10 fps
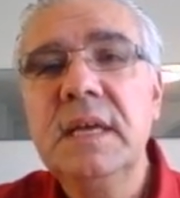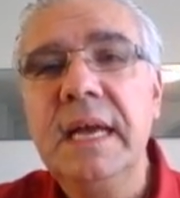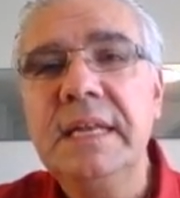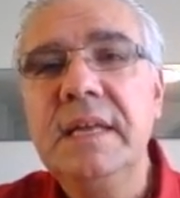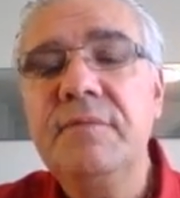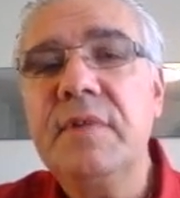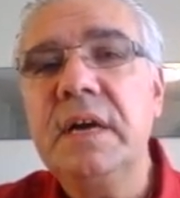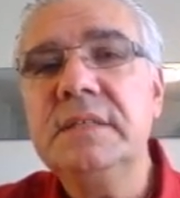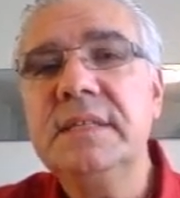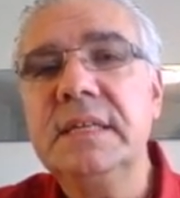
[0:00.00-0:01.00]
and they
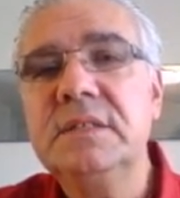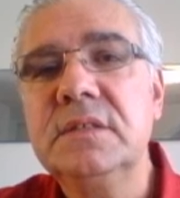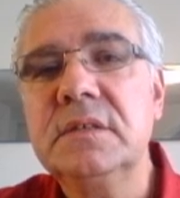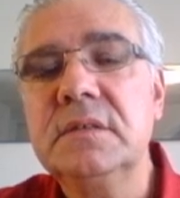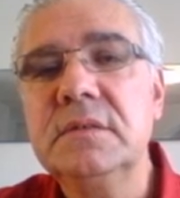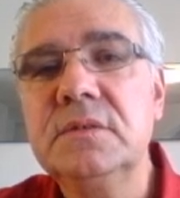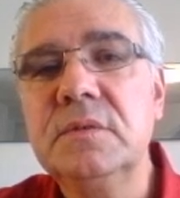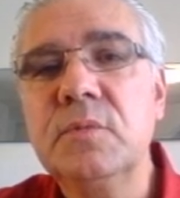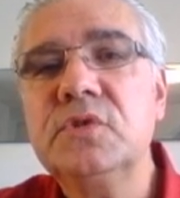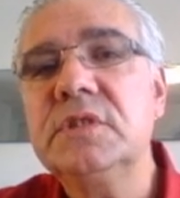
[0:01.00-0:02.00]
find that the
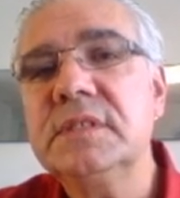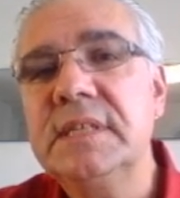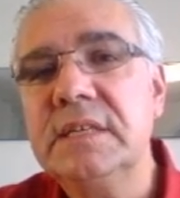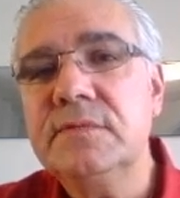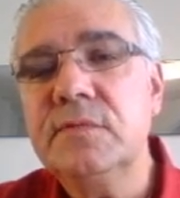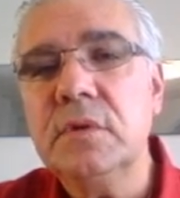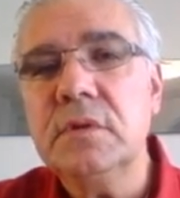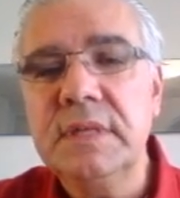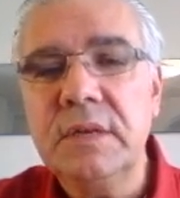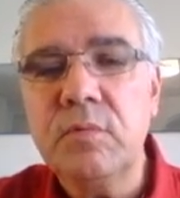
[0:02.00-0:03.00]
most successful
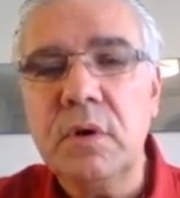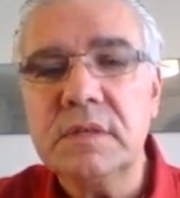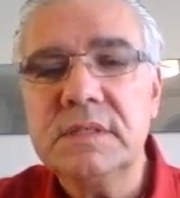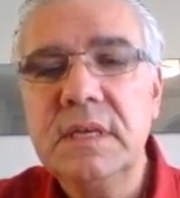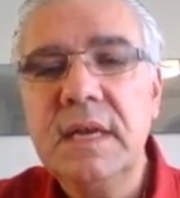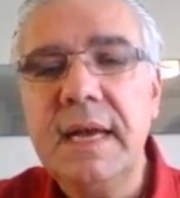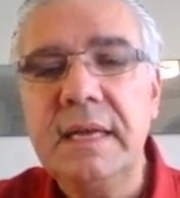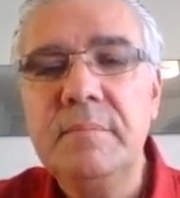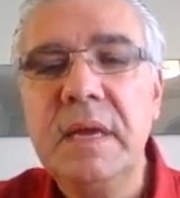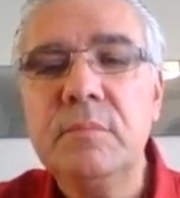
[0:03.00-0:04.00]
networks
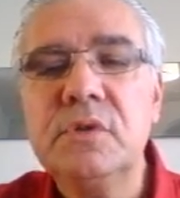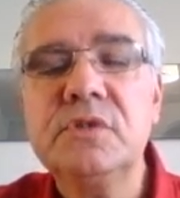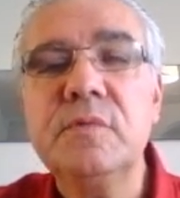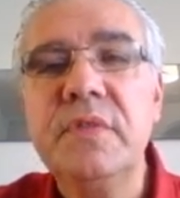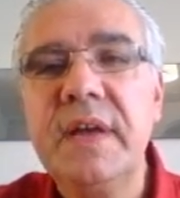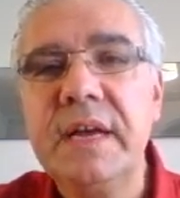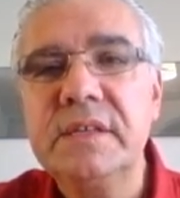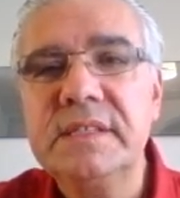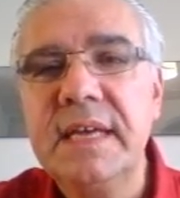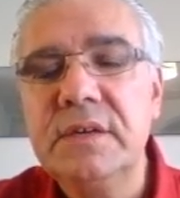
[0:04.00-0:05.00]
had members with higher
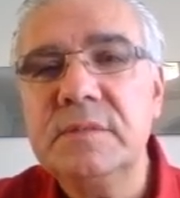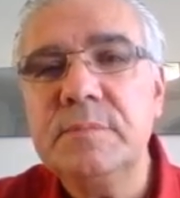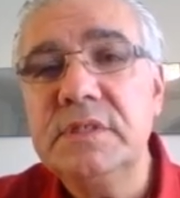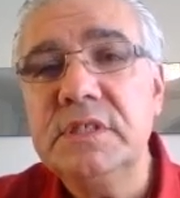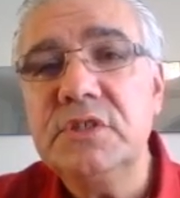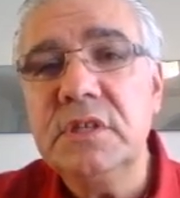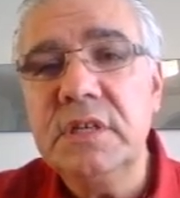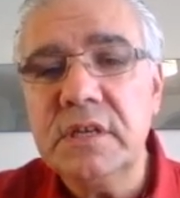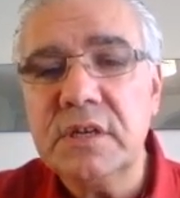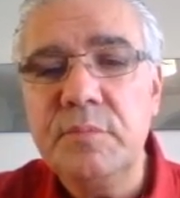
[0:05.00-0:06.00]
status position
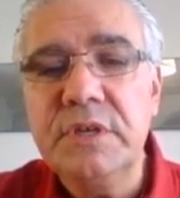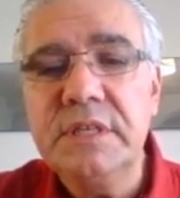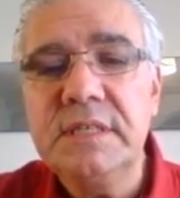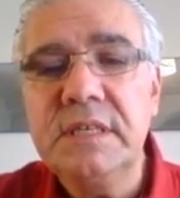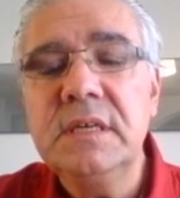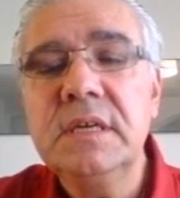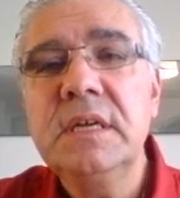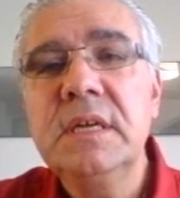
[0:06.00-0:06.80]
in the community,